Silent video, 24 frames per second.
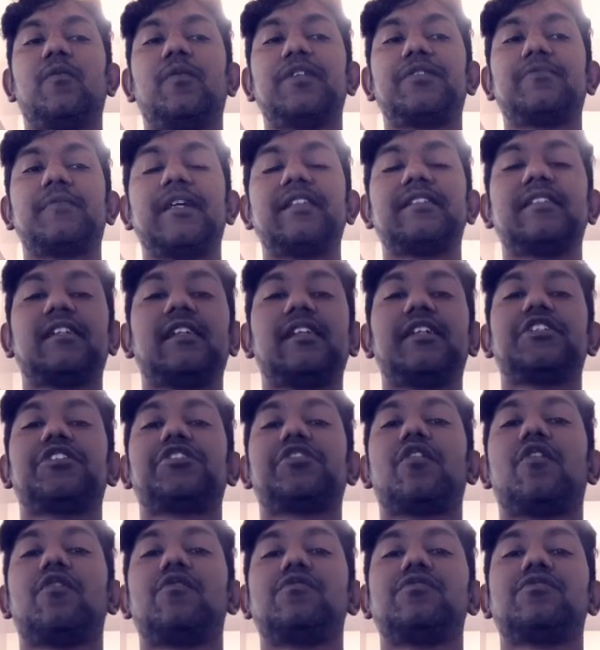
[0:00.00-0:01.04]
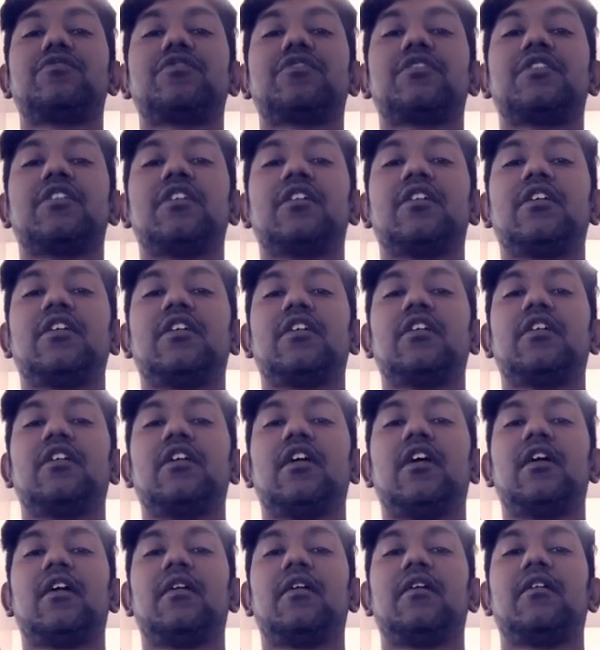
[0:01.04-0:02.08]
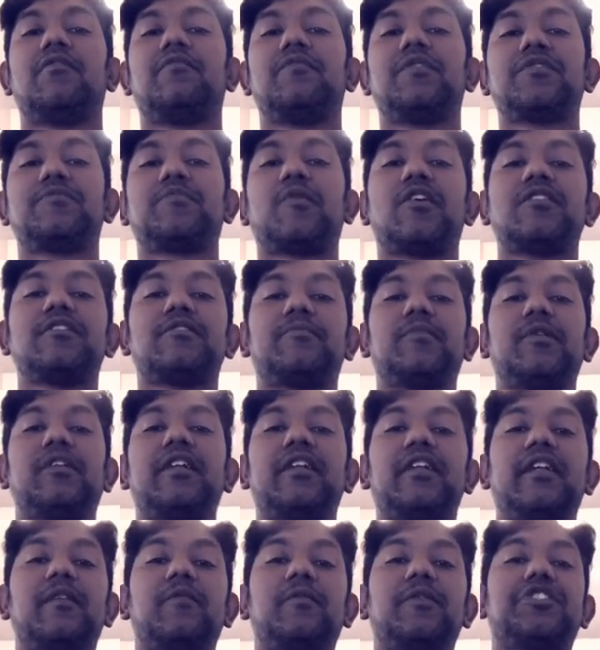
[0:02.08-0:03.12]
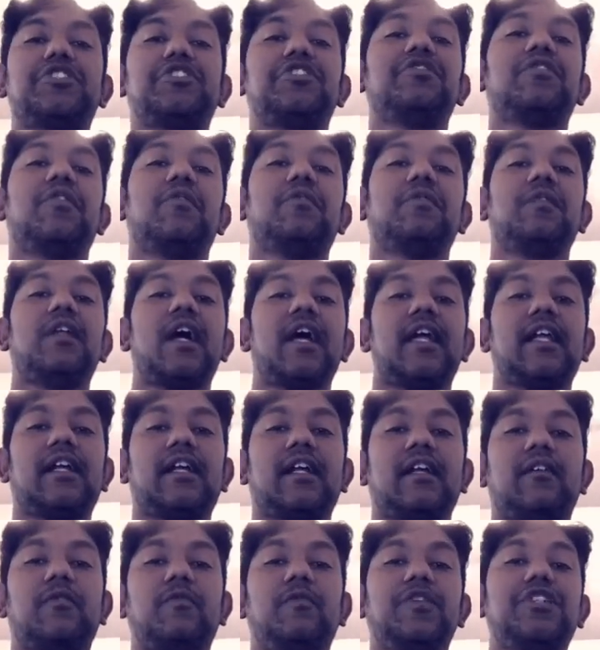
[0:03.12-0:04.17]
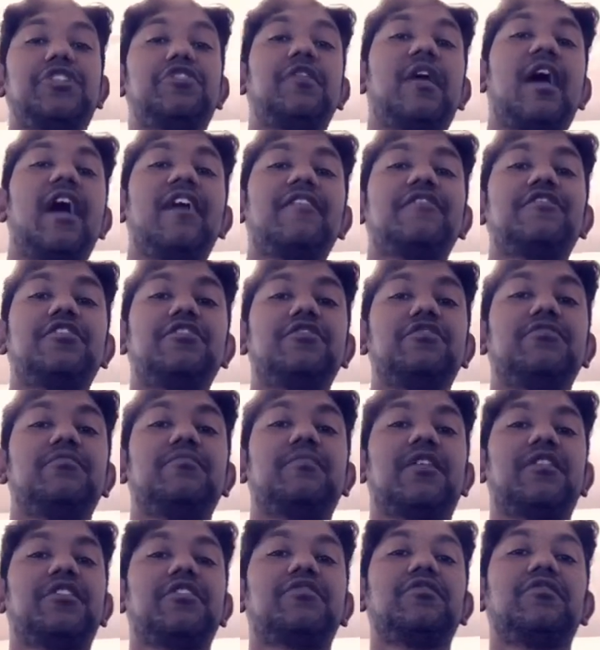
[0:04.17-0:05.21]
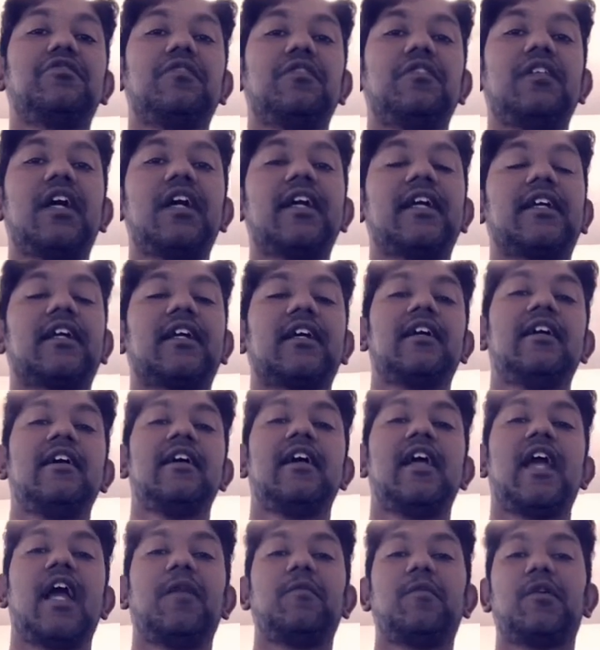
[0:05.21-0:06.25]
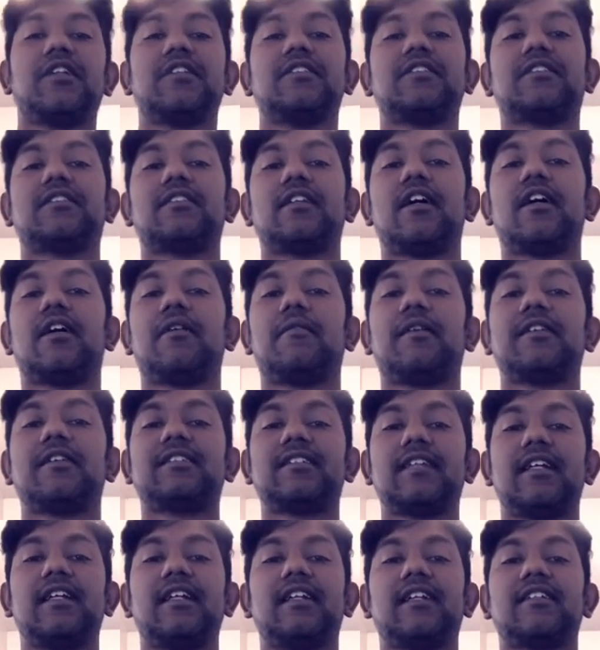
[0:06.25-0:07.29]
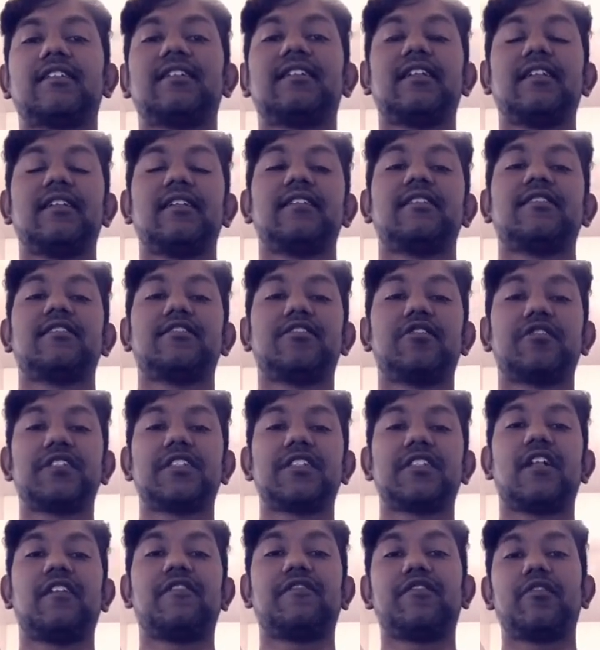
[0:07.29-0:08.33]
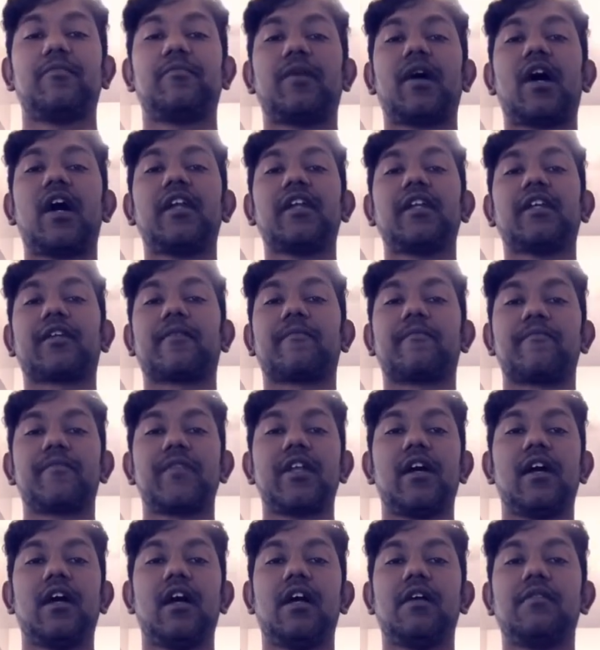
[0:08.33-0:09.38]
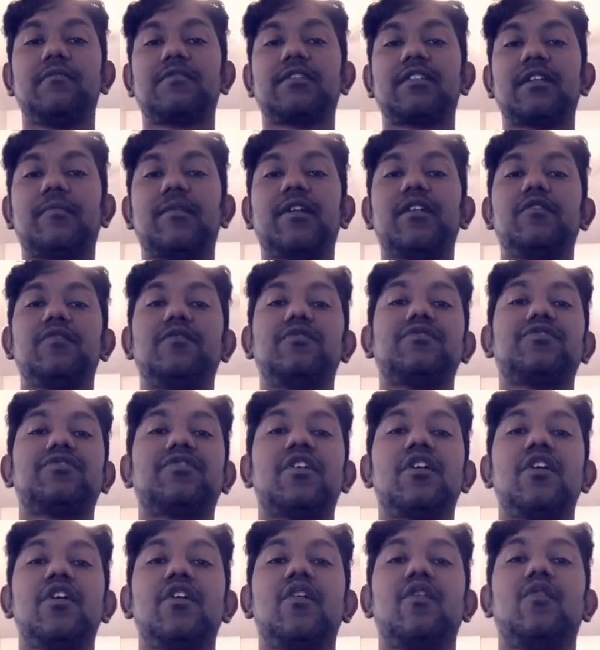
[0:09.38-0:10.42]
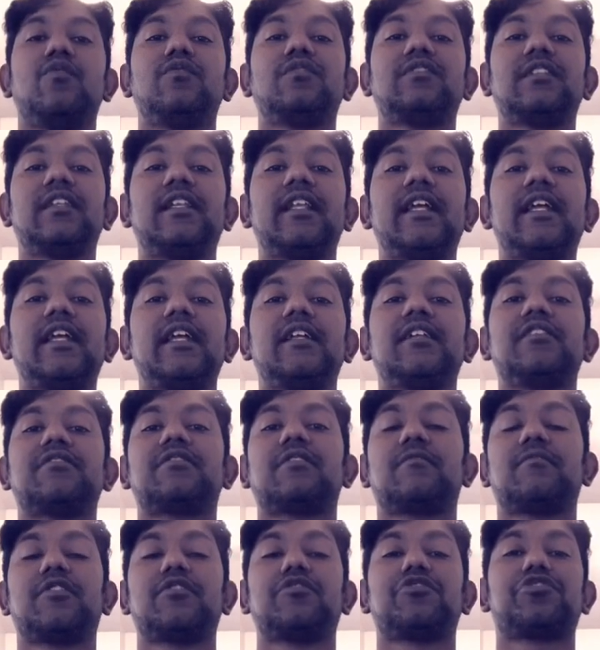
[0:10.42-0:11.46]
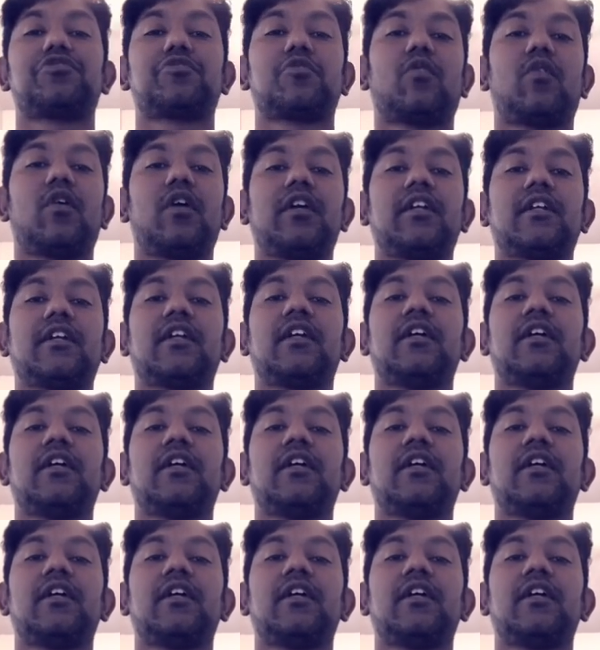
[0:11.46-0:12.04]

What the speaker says: basically shows responsibility which you don't like, which you have to do but you don't like. And what is ascendant? Ascendant is yourself, your body. Someone who's lean, someone who's short,